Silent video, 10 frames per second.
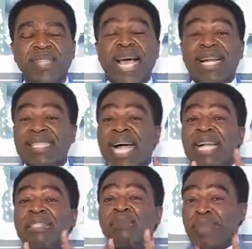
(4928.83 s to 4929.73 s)
And
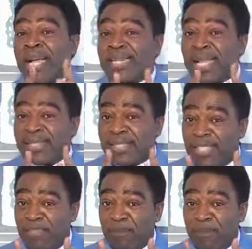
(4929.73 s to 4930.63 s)
that
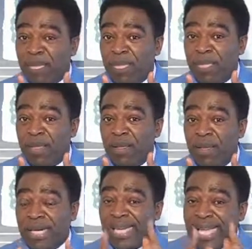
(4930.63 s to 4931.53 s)
pregnancy
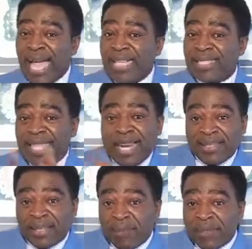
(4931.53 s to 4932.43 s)
the guy is
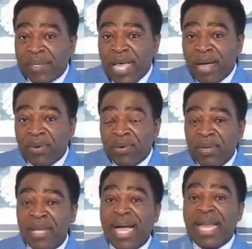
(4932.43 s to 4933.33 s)
30 something now,
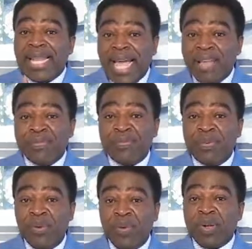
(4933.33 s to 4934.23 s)
alive
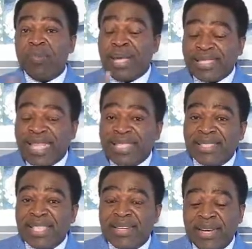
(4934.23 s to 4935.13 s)
with a master's
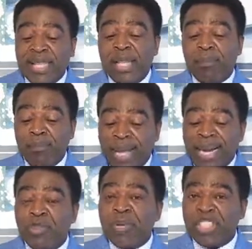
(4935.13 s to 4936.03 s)
degree,
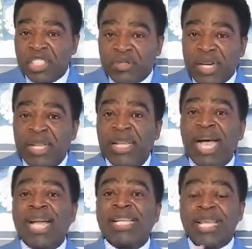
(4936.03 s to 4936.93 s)
married with children,
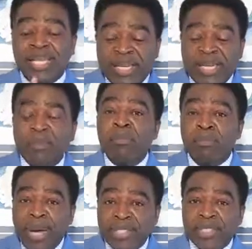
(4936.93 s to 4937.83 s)
and a leading
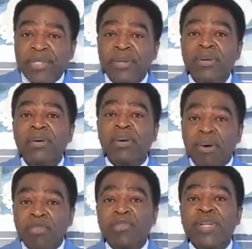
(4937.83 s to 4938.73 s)
pastor
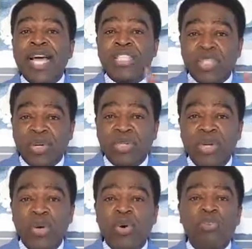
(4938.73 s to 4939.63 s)
of that church
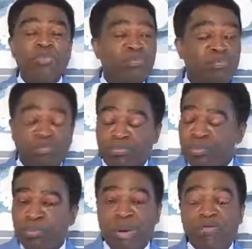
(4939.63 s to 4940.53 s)
of
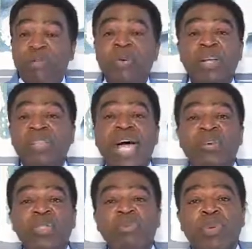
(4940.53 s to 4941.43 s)
about
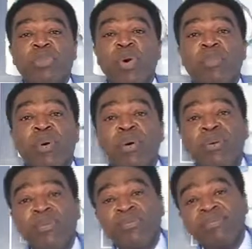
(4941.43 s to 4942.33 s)
400,000 people or more
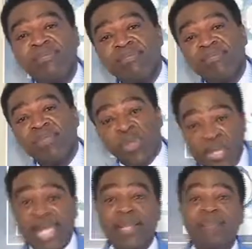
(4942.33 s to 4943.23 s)

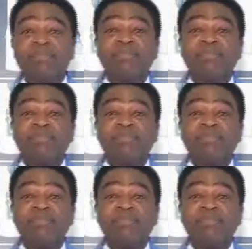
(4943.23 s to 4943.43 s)
today.